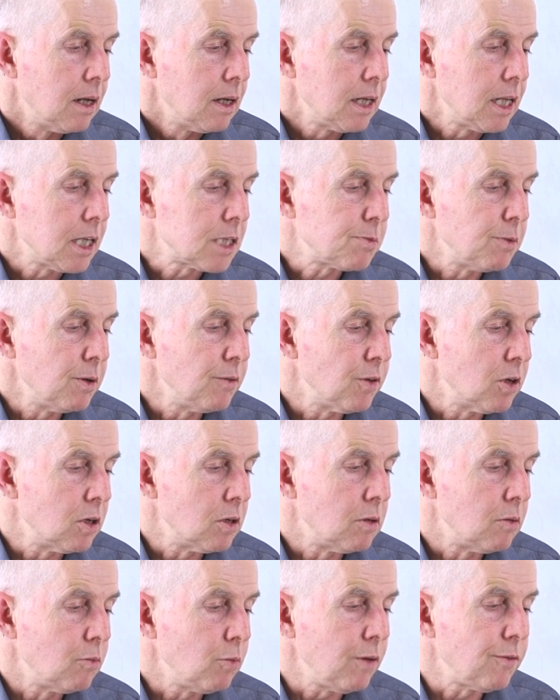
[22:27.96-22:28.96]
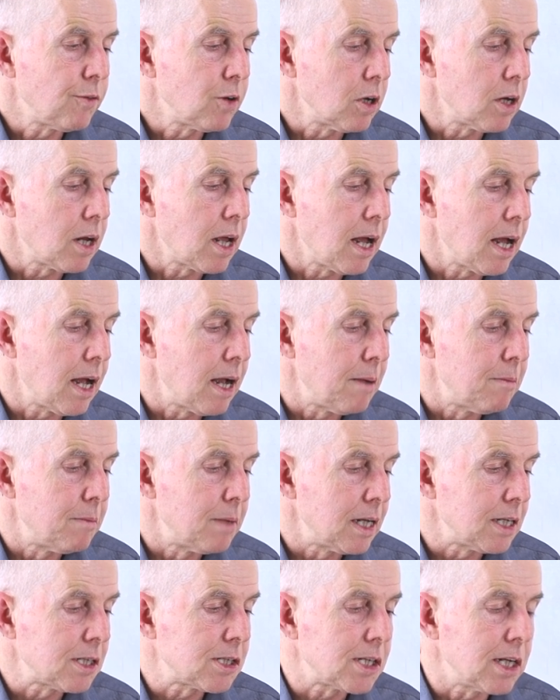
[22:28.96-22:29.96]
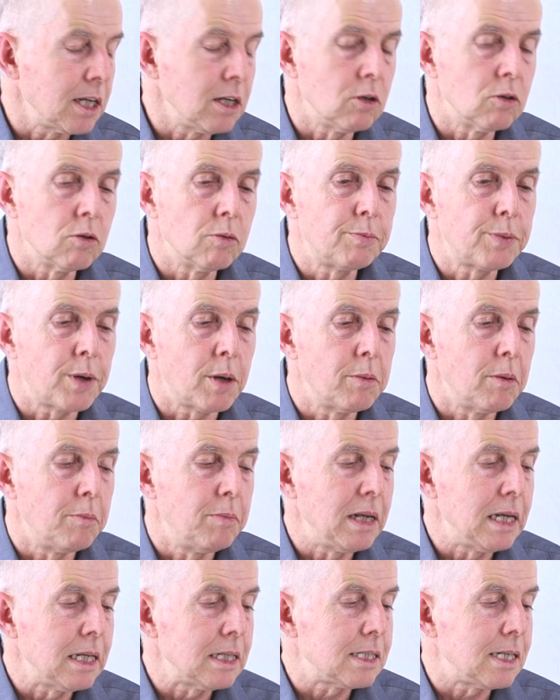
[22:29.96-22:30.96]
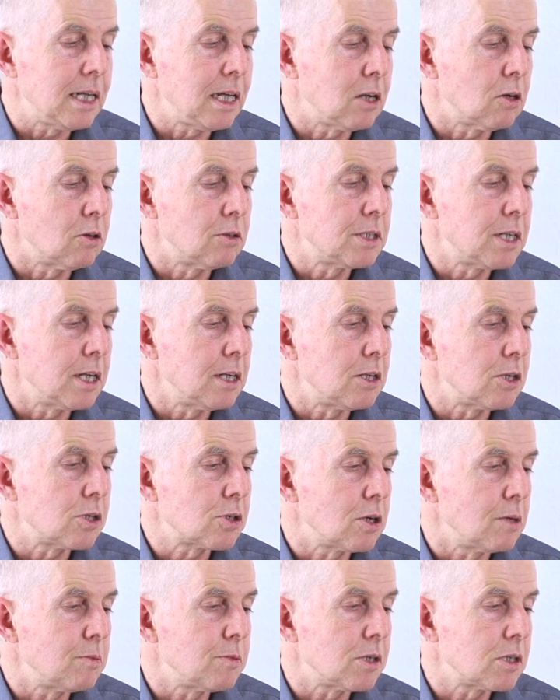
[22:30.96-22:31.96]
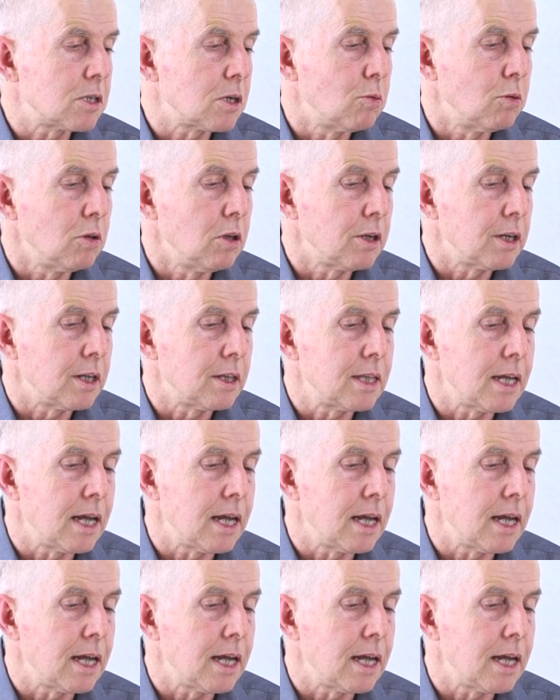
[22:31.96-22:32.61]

Let's move on. We've got a single probability content descriptor, so we'll look at